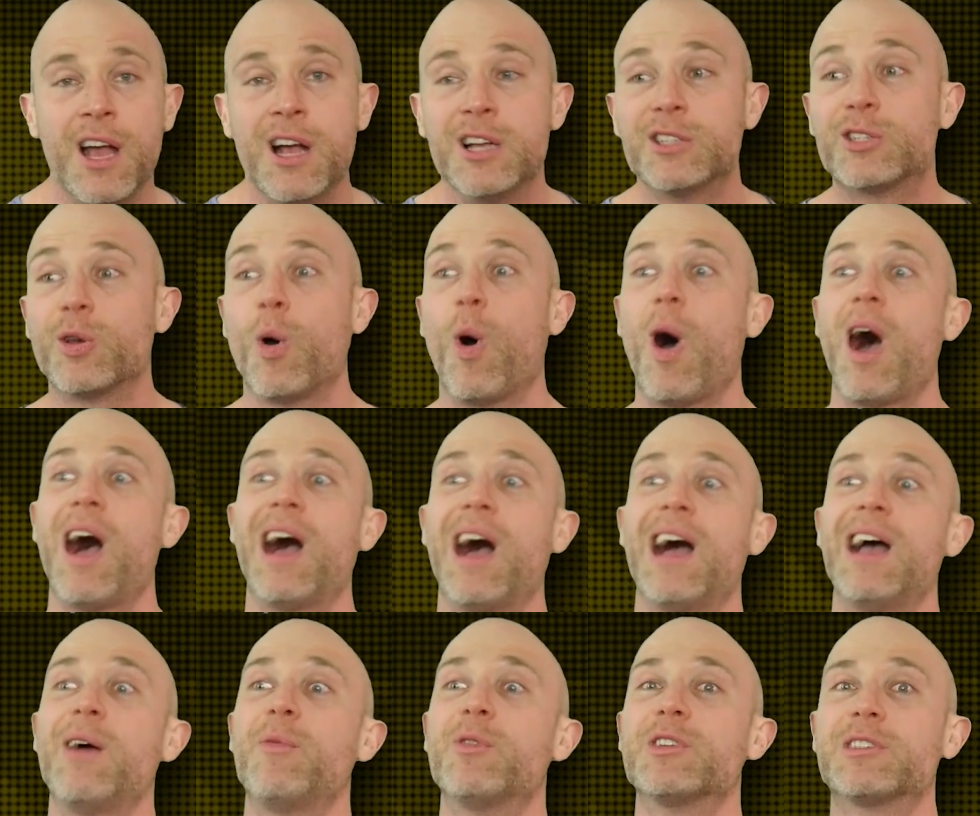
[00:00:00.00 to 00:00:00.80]
so
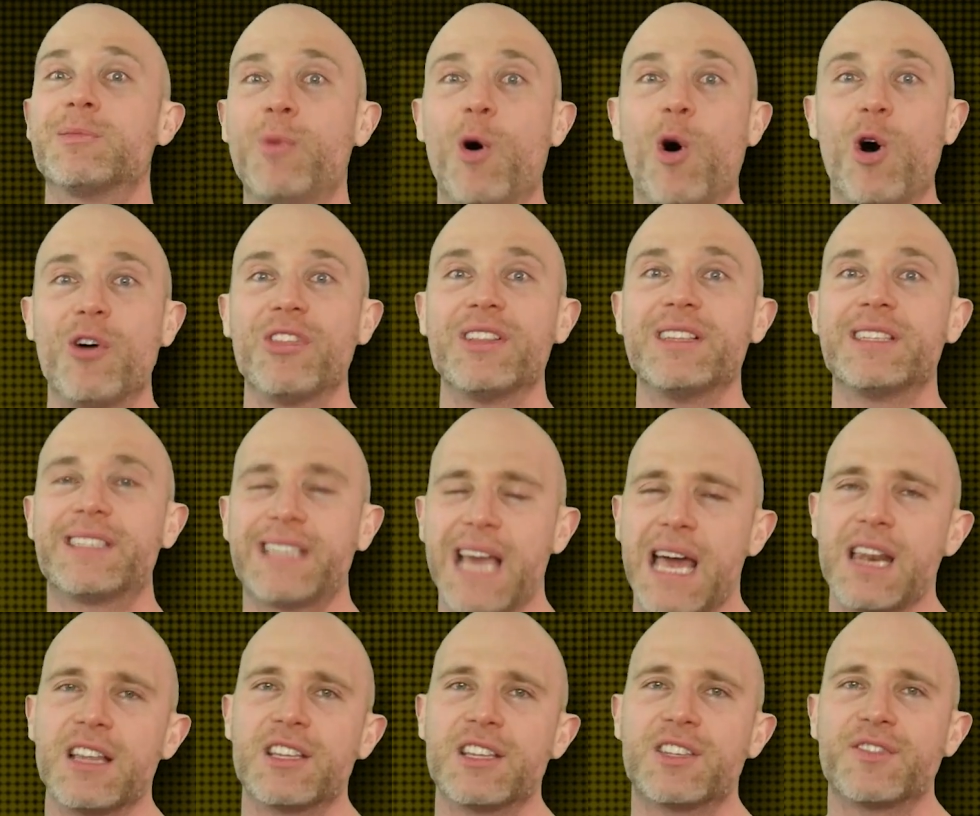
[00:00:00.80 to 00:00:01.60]
I was more than
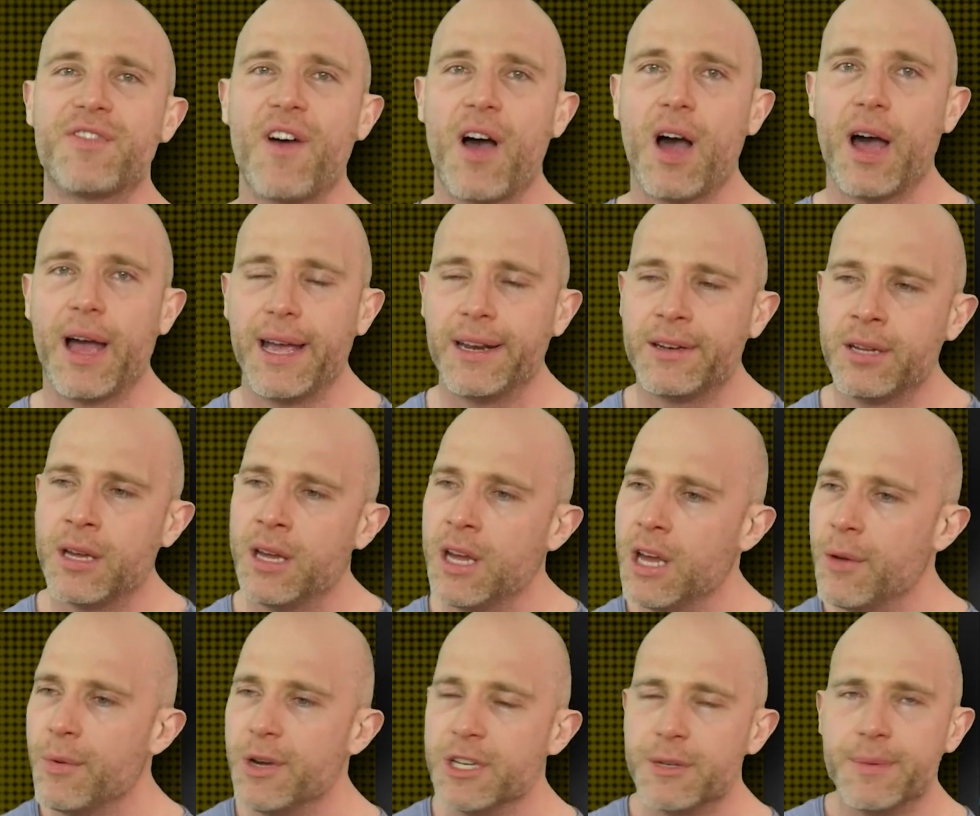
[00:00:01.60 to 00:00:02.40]
satisfied,
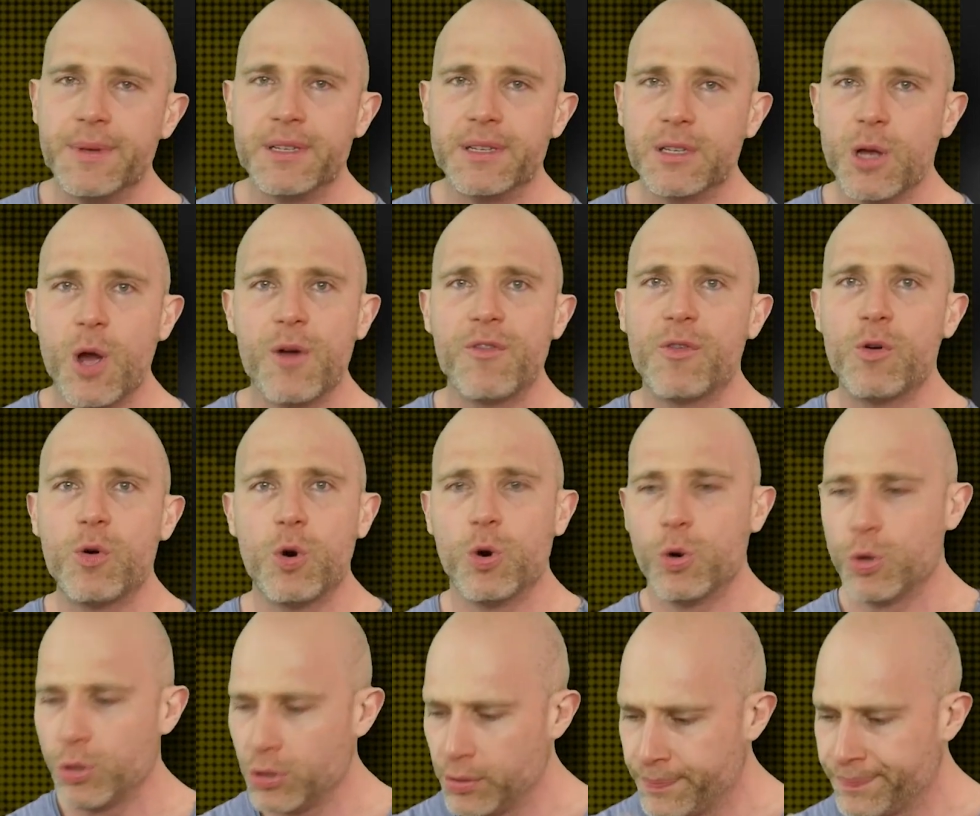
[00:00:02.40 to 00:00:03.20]
which means
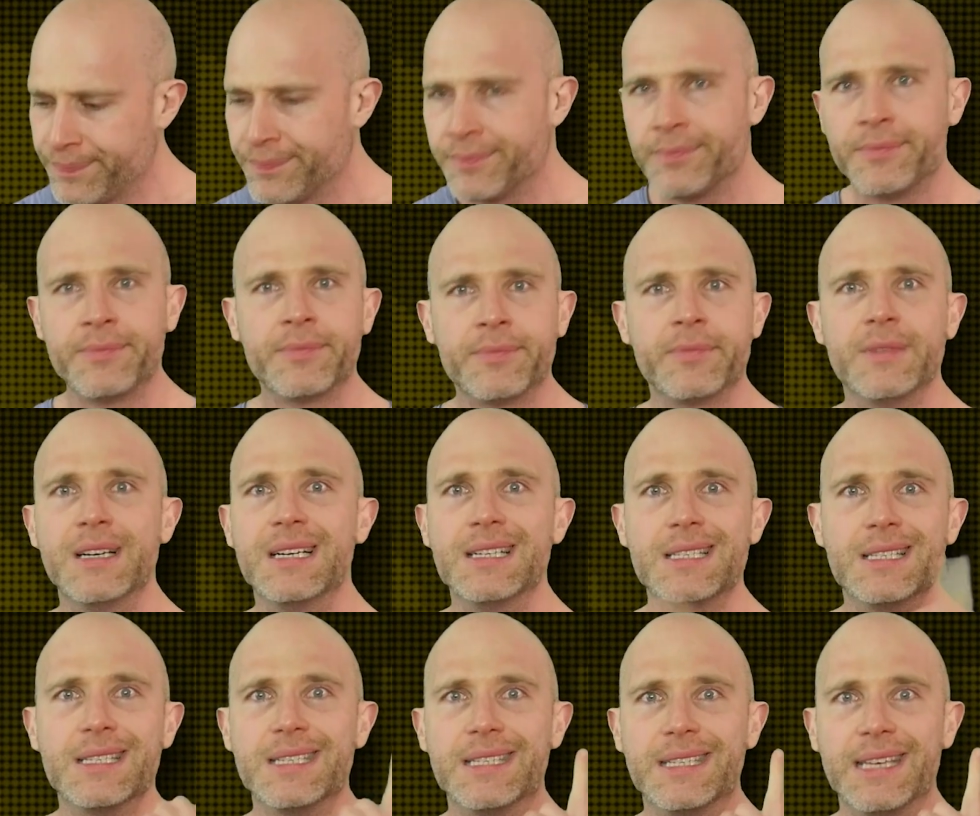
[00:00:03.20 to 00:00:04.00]
overall,
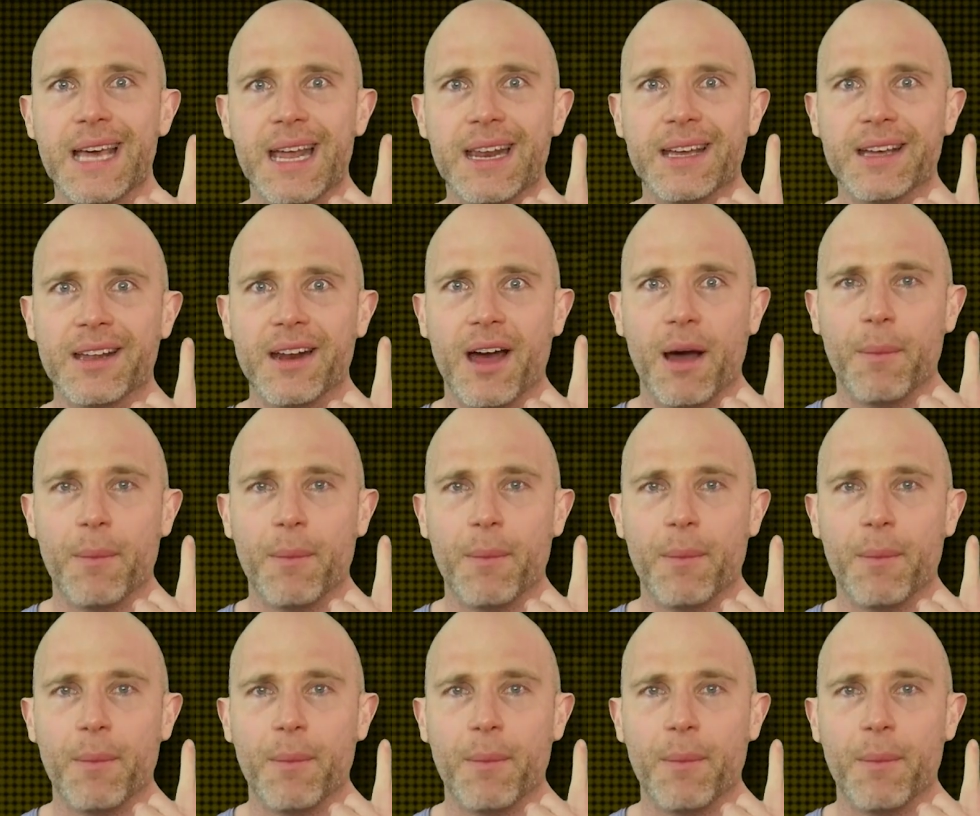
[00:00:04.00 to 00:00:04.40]
as getting it